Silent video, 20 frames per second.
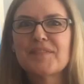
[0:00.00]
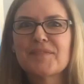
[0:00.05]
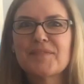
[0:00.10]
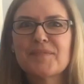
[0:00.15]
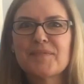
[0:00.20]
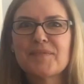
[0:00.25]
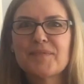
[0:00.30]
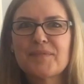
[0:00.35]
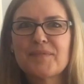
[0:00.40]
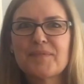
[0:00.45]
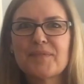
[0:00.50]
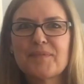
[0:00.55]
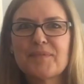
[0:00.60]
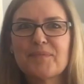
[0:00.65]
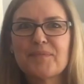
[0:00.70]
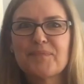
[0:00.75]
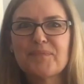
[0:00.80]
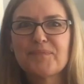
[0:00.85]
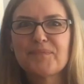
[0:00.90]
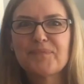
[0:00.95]

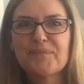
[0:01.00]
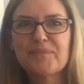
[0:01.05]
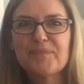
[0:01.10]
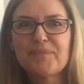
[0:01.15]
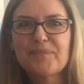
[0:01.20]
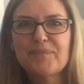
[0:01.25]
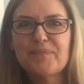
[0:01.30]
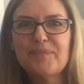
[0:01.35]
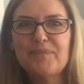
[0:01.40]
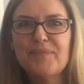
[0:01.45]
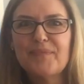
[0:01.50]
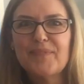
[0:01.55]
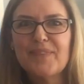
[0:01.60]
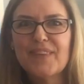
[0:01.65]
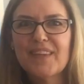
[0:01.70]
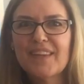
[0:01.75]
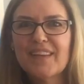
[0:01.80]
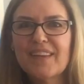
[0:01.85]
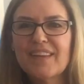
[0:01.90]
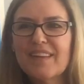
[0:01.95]

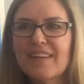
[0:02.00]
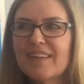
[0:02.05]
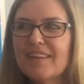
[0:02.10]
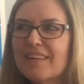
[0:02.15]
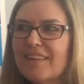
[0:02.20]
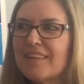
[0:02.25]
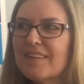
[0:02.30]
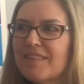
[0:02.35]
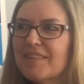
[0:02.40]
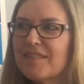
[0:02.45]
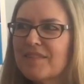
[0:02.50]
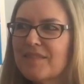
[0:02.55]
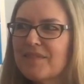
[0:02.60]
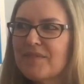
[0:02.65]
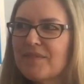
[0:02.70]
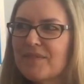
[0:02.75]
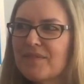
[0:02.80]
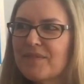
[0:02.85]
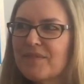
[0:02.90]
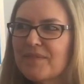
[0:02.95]

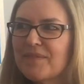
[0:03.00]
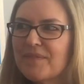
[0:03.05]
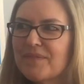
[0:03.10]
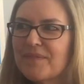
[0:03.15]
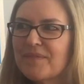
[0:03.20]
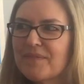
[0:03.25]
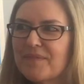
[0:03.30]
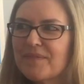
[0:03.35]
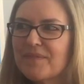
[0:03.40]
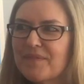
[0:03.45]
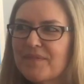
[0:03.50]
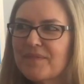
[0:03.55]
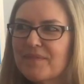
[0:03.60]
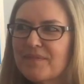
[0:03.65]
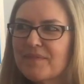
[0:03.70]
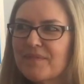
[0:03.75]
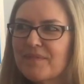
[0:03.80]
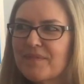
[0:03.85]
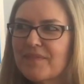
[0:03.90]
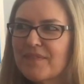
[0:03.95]

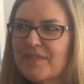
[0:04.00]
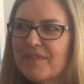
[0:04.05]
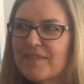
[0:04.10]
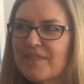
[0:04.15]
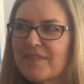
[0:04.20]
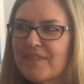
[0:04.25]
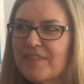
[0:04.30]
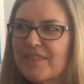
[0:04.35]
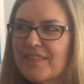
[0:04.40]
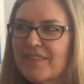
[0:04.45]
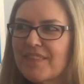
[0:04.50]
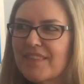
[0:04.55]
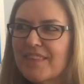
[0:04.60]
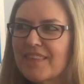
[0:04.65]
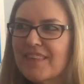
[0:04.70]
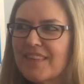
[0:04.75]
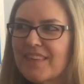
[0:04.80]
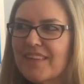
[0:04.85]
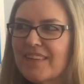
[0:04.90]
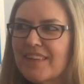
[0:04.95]

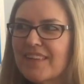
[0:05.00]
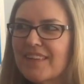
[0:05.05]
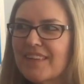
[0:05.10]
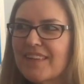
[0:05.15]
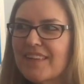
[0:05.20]
(not speaking)